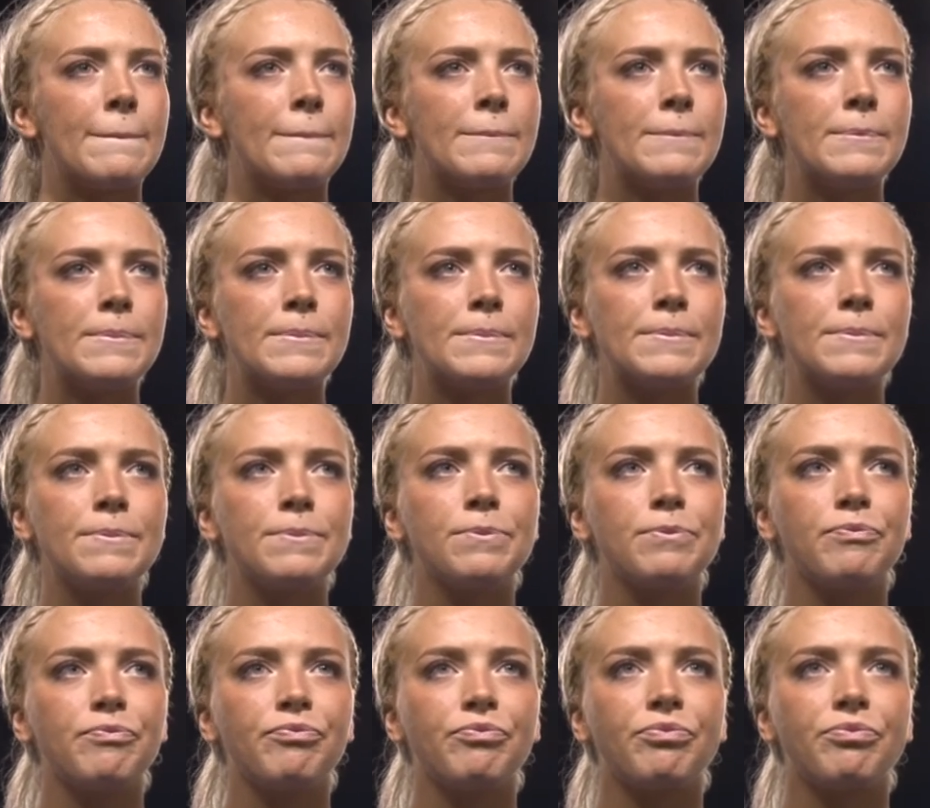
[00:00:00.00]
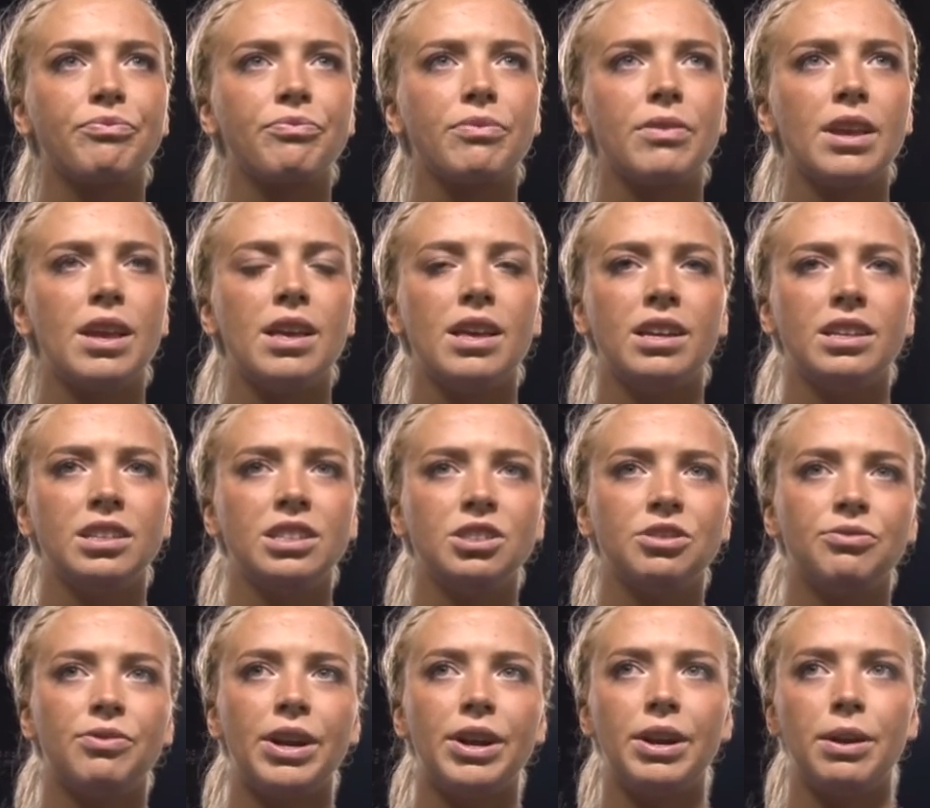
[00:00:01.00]
I think it's
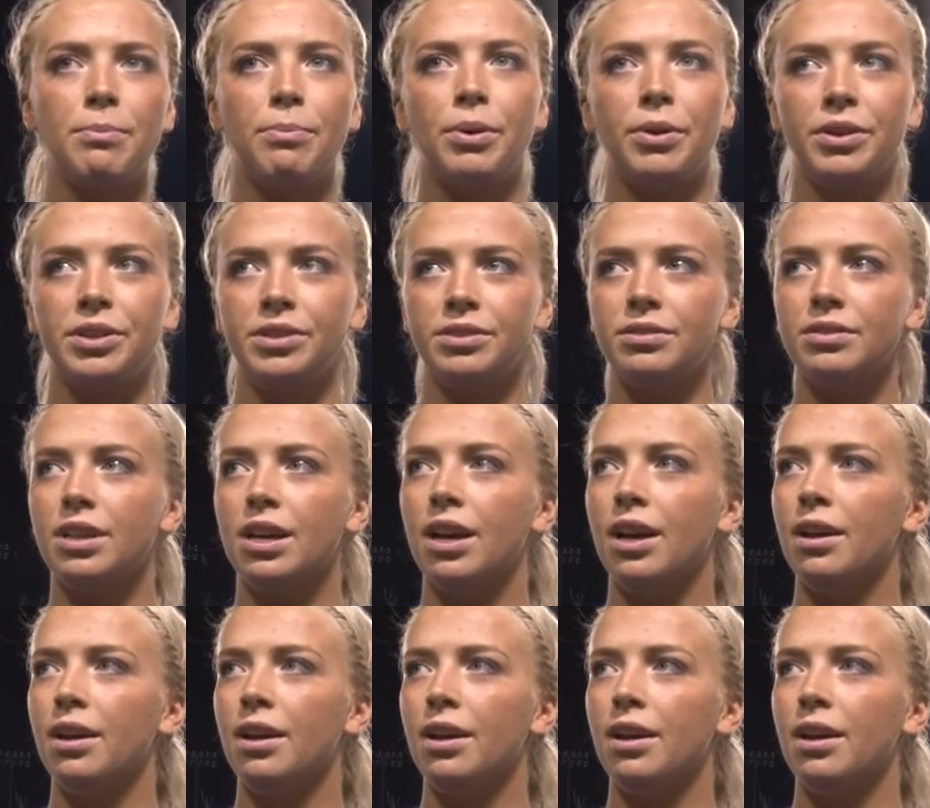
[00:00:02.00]
very important.